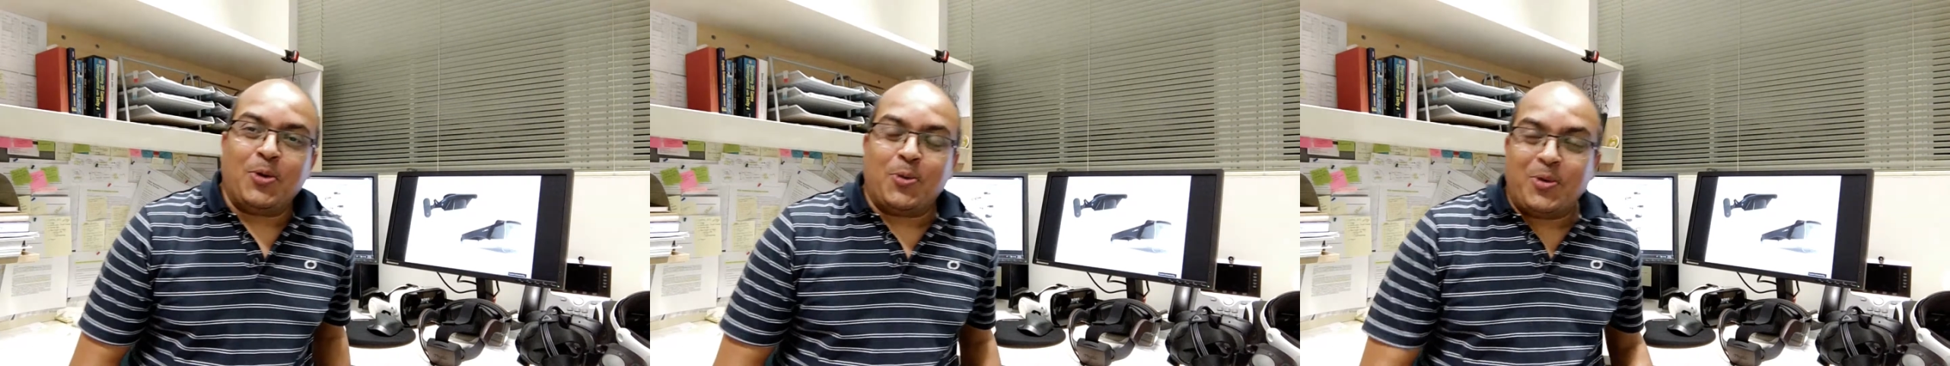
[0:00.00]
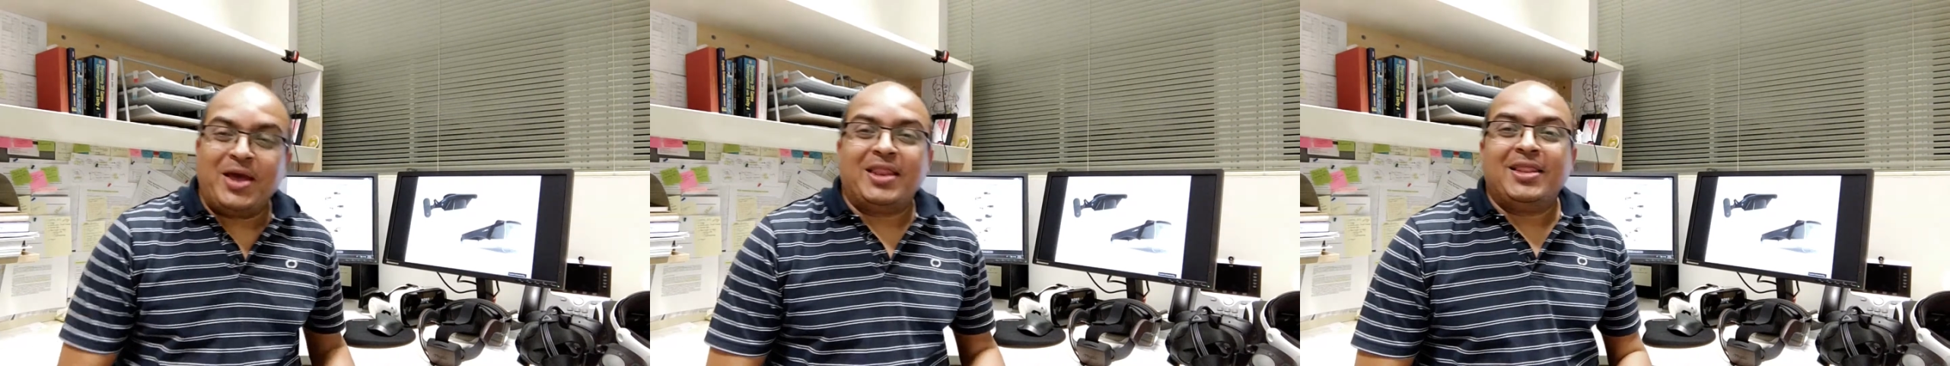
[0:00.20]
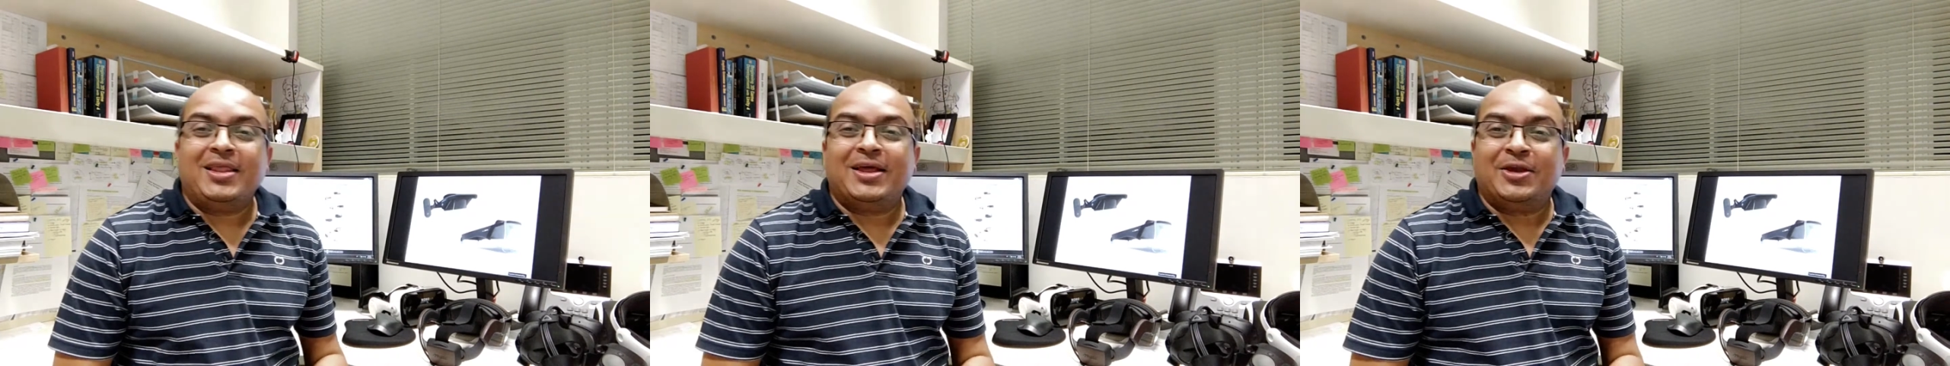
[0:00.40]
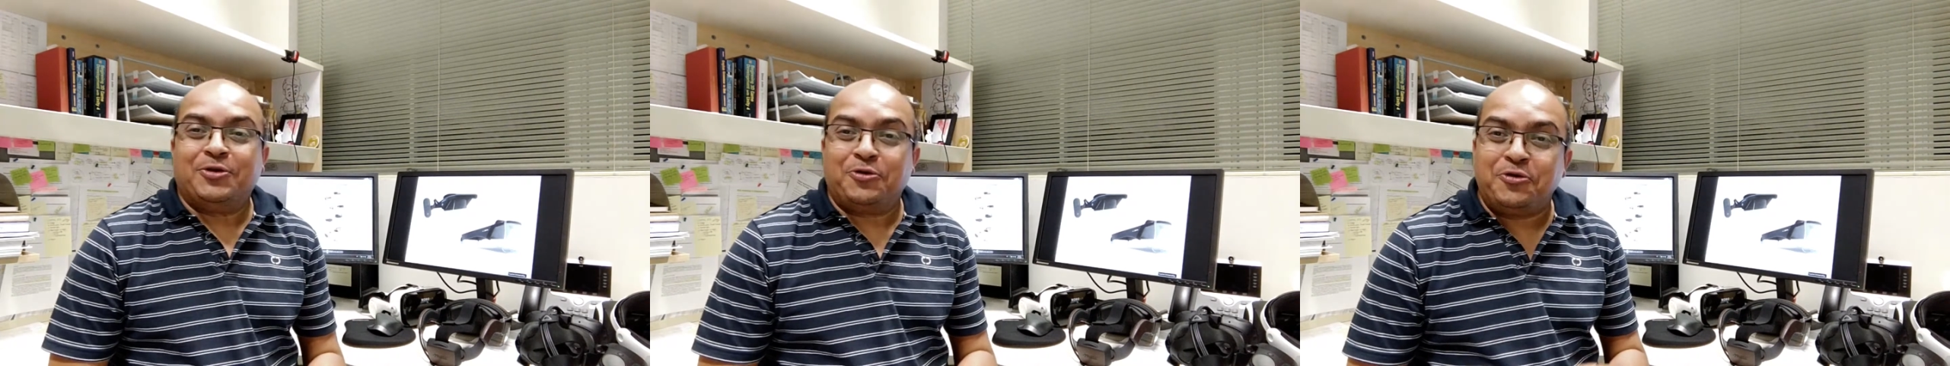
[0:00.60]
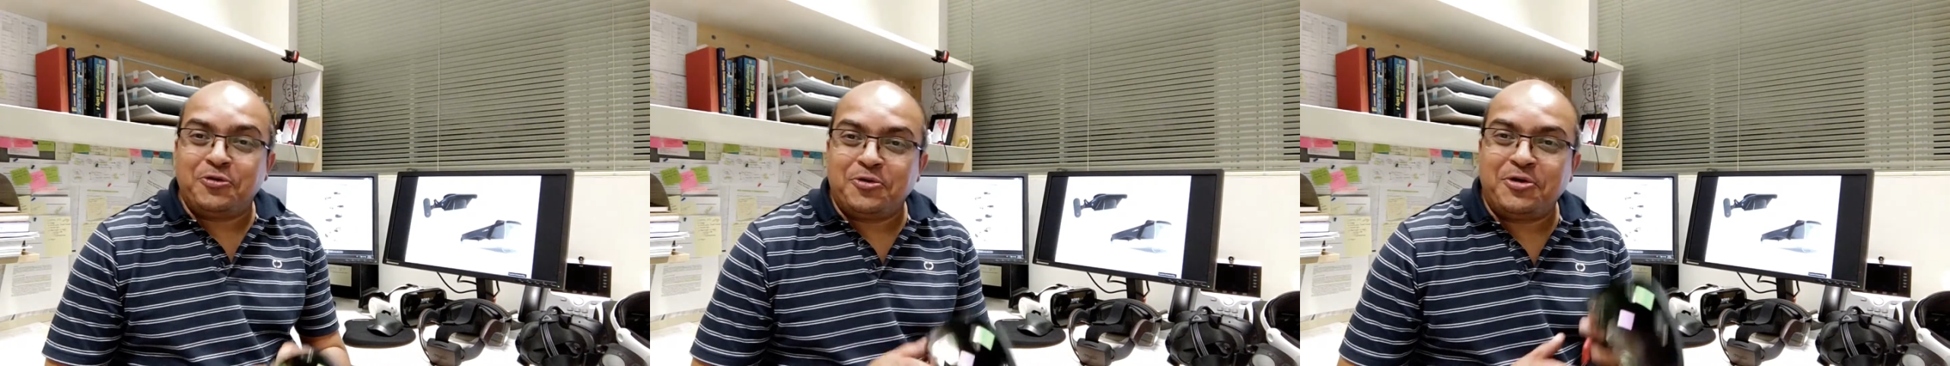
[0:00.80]
Well,
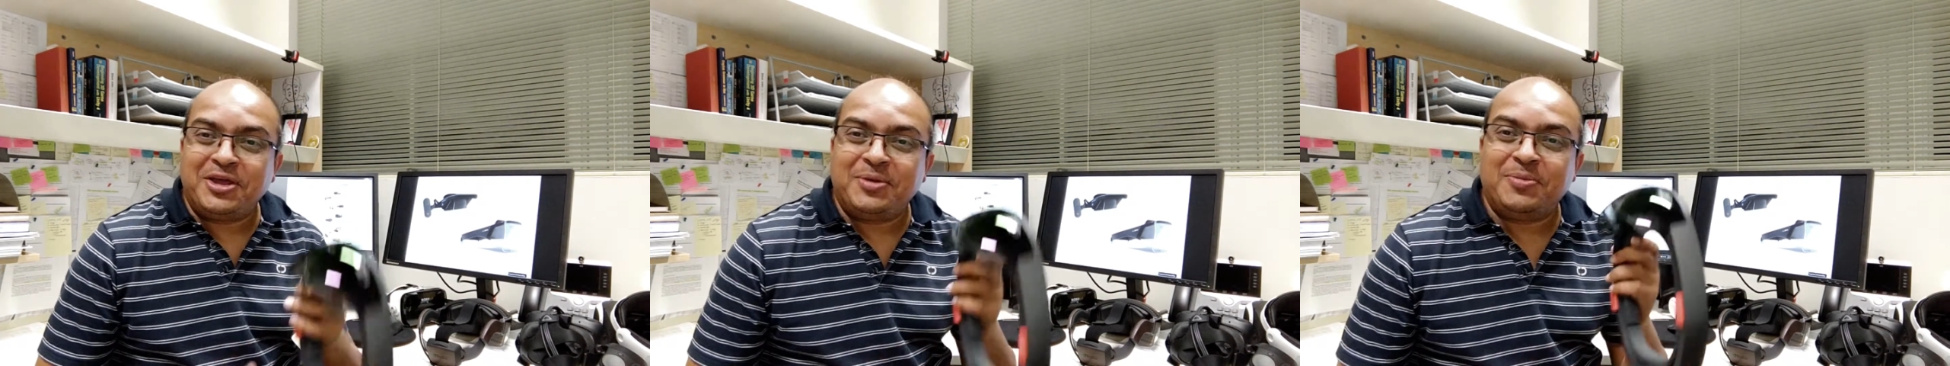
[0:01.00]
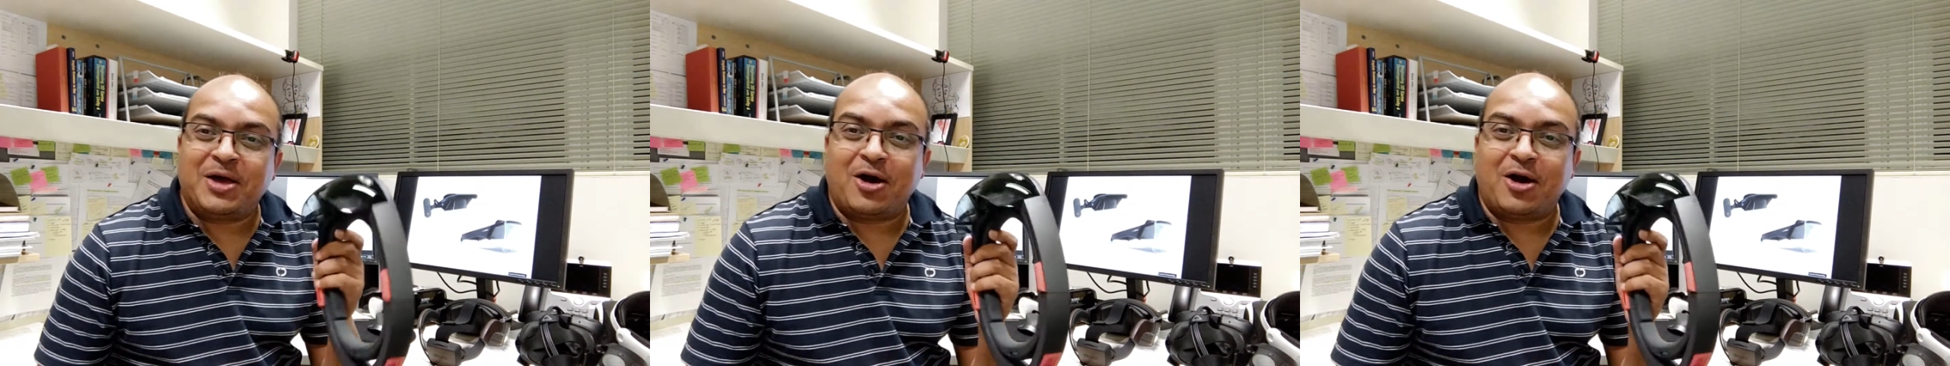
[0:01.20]
don't worry